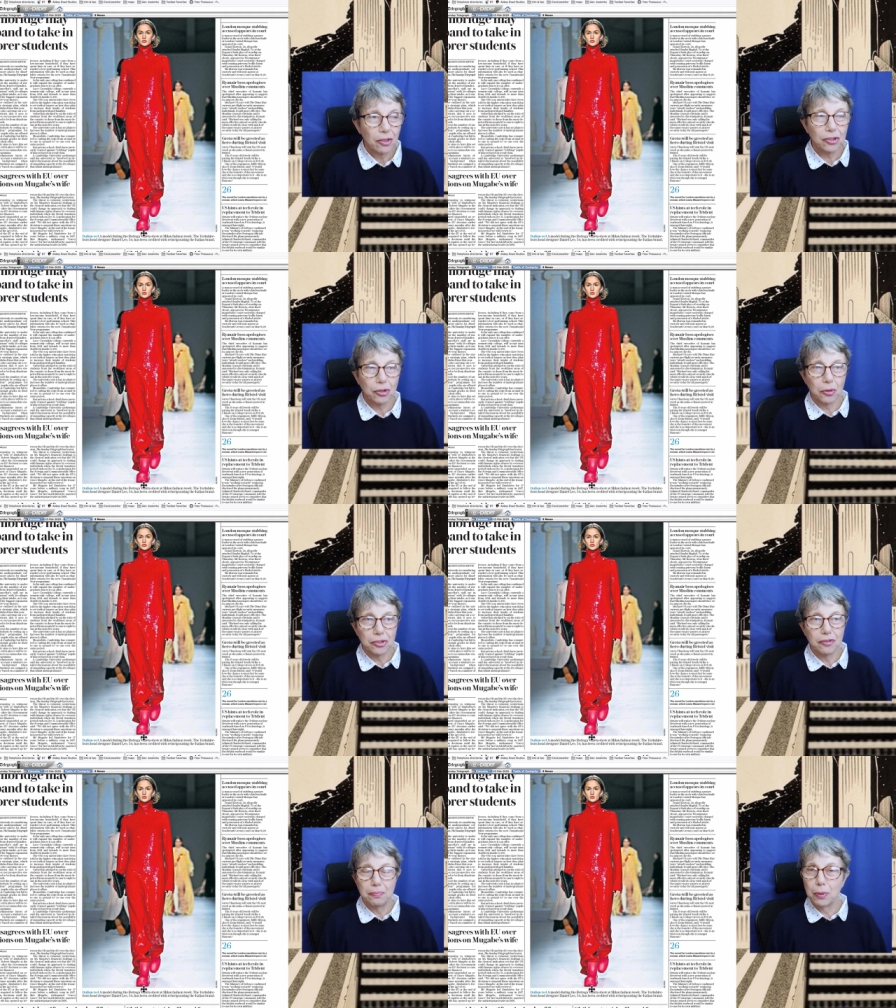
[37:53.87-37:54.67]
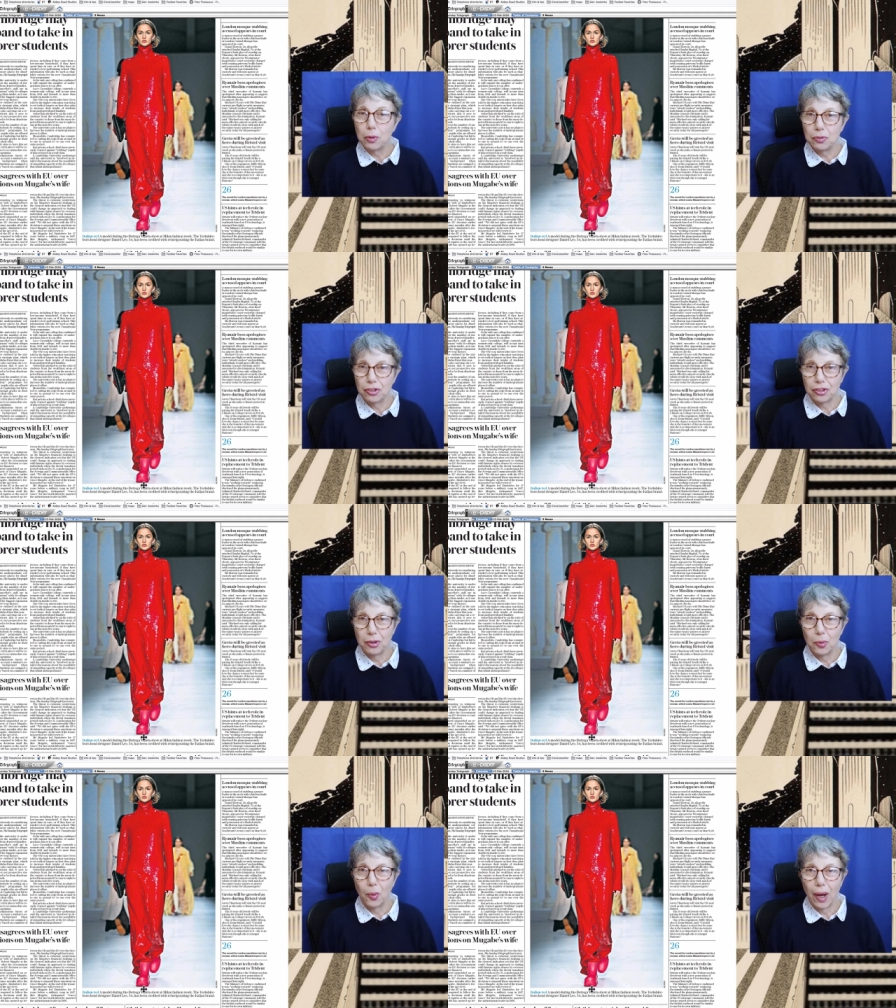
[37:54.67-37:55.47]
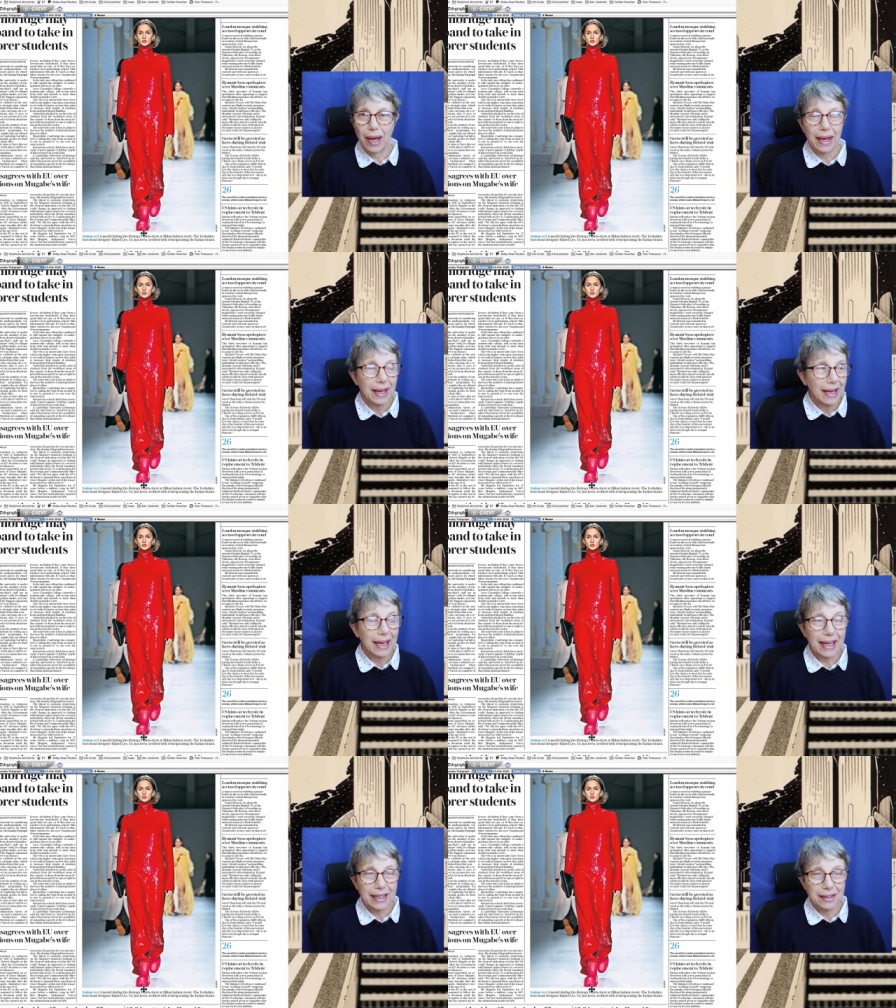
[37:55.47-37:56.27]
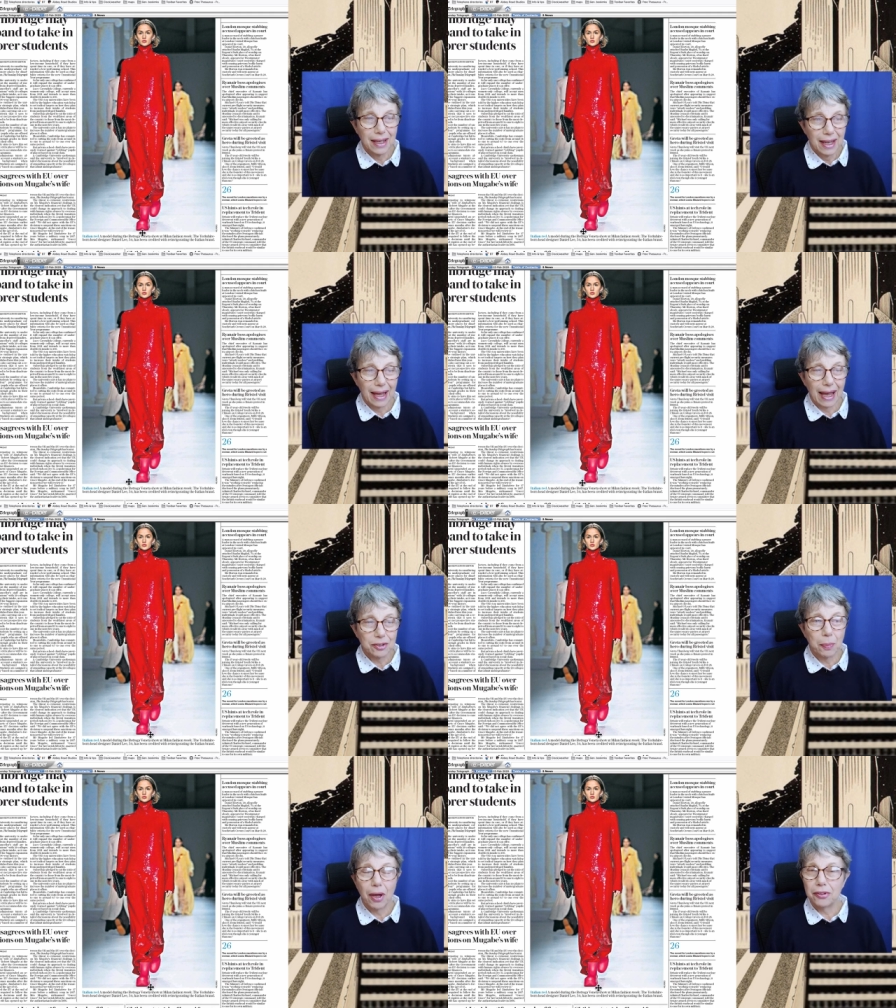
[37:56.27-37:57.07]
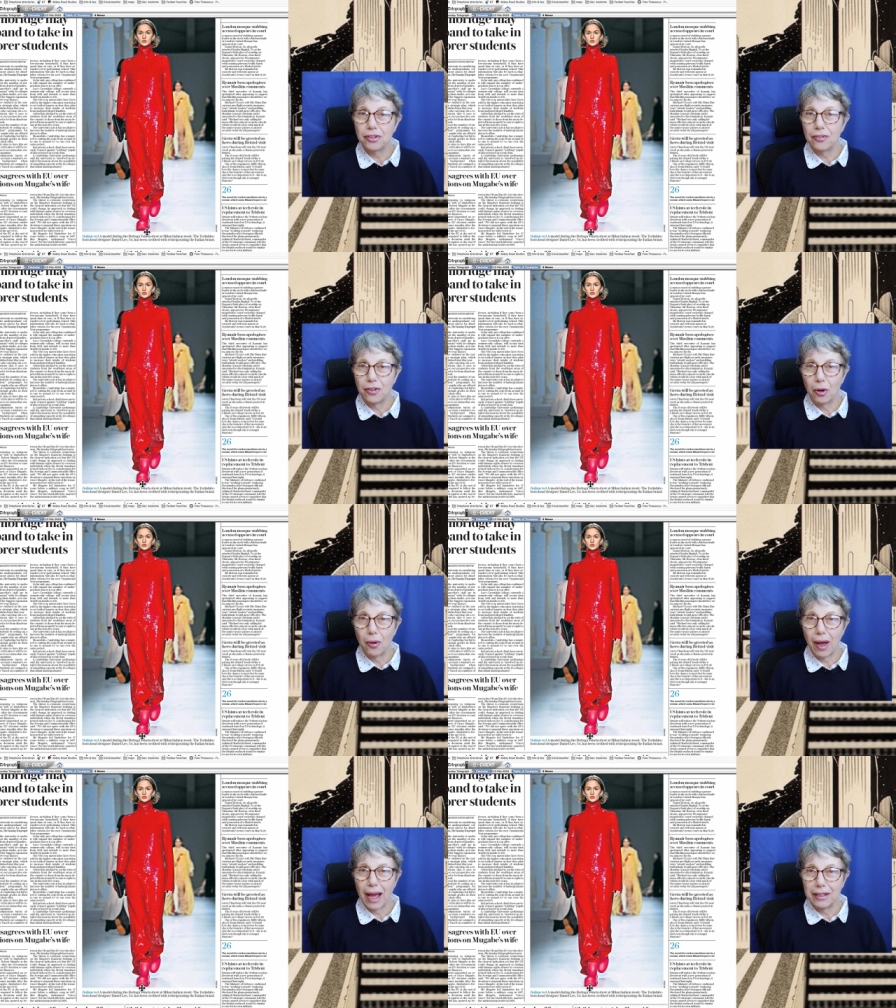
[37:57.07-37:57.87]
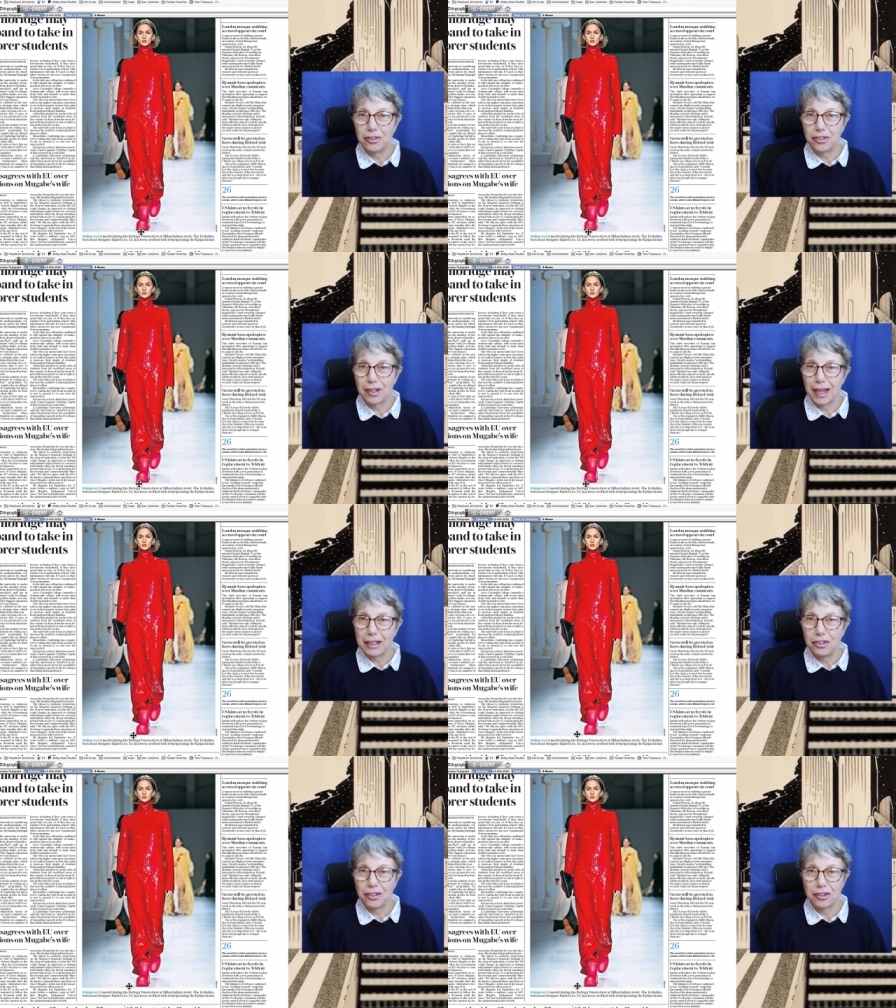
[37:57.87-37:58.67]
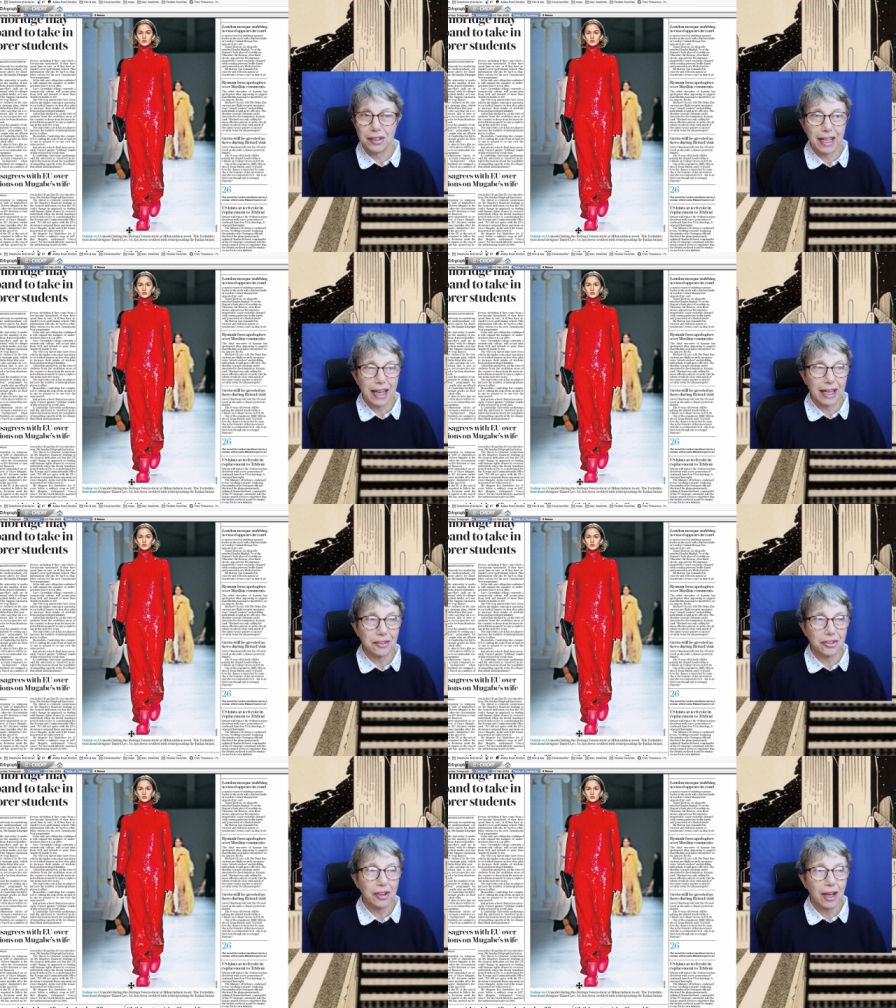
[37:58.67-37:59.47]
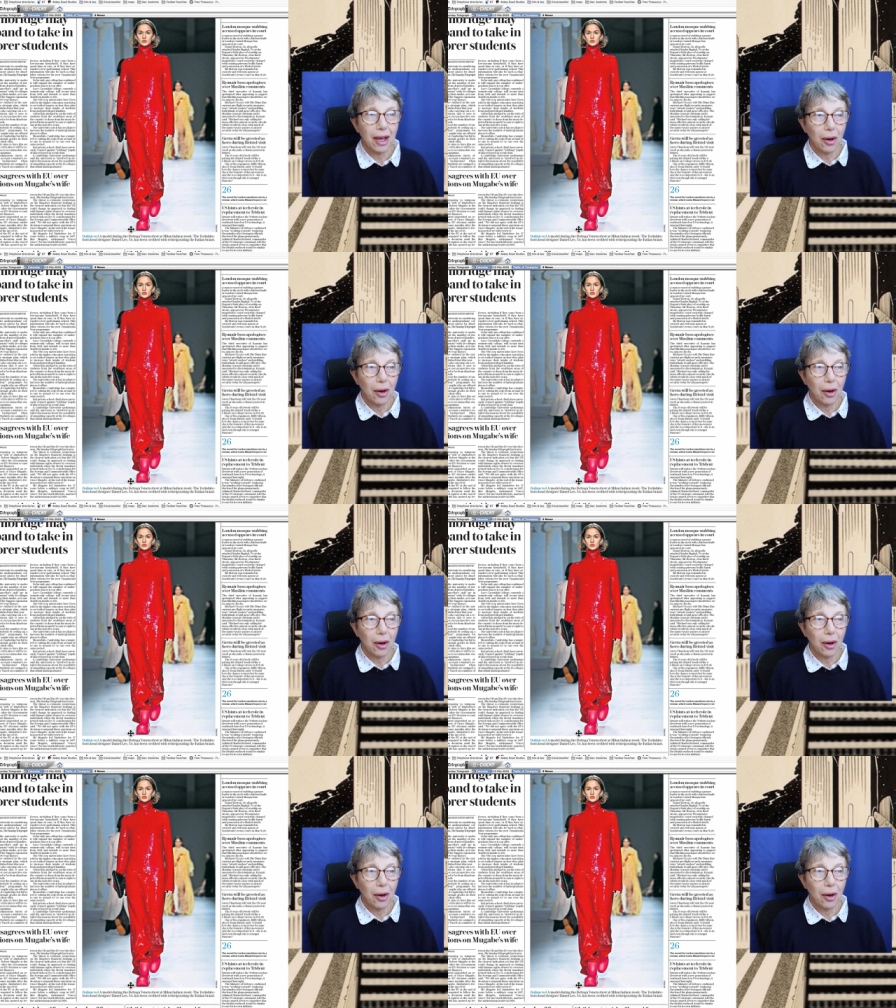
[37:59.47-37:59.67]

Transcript: the sort of boots you wear in as part of your isolation kit